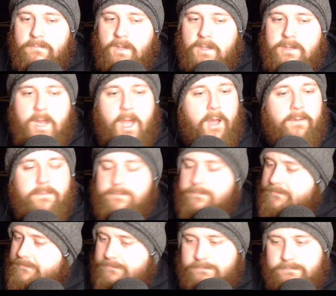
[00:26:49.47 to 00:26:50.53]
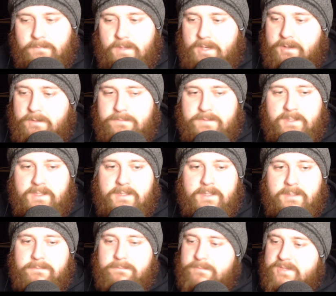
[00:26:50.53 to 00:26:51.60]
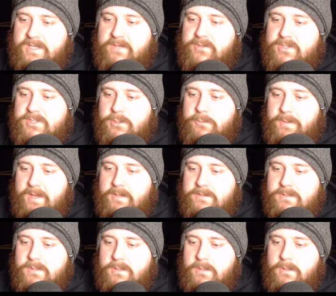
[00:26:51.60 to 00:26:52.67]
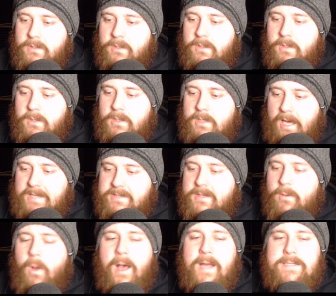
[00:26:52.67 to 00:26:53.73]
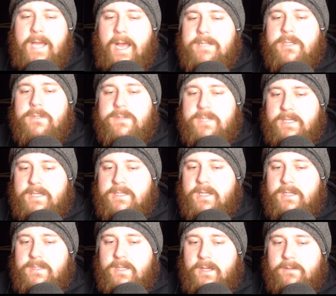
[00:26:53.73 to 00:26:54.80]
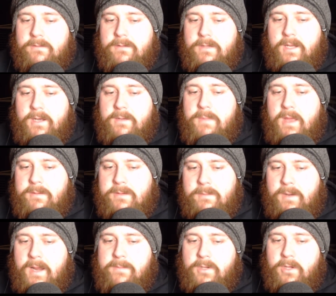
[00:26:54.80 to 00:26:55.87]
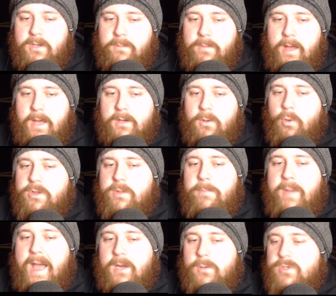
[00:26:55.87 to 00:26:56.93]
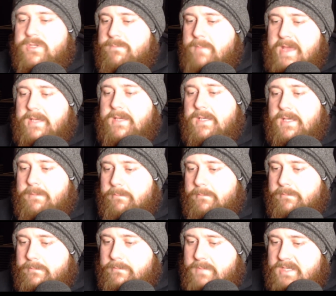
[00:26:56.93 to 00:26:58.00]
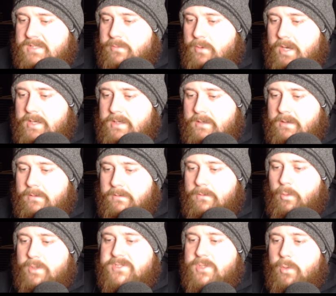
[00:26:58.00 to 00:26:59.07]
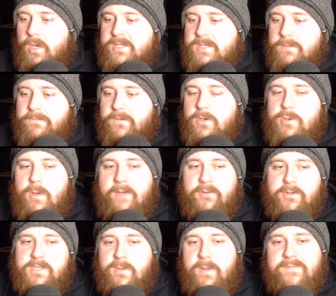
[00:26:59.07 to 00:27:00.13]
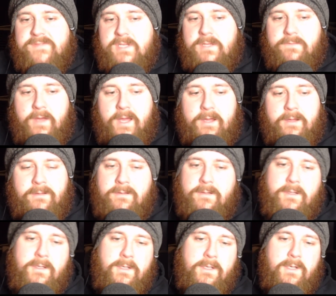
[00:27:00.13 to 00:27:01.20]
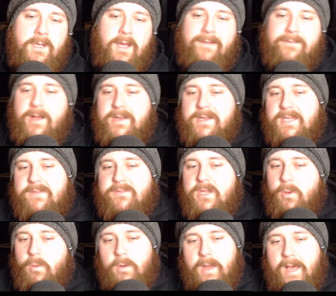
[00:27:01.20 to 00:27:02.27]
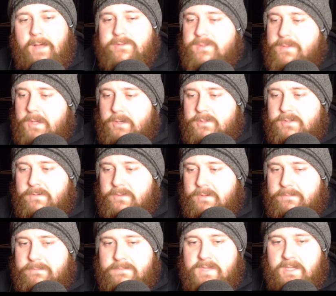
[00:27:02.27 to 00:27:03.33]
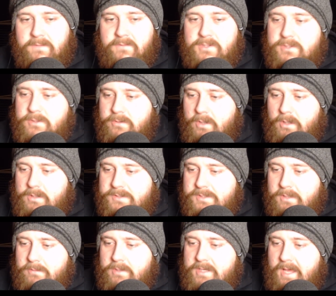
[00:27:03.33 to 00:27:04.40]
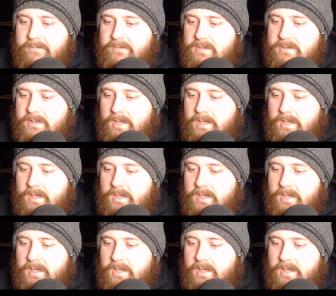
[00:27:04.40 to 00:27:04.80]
No. I don't think he did. Thank you for the £2. I think... Well, I do think he did, yeah. And then maybe he blamed it on the back. Or the back was making him miss weight, you know? What's the worst info you have on a UFC fighter? I've kind of given it all out, to be honest with you. Thank you for the $2. I don't really have anything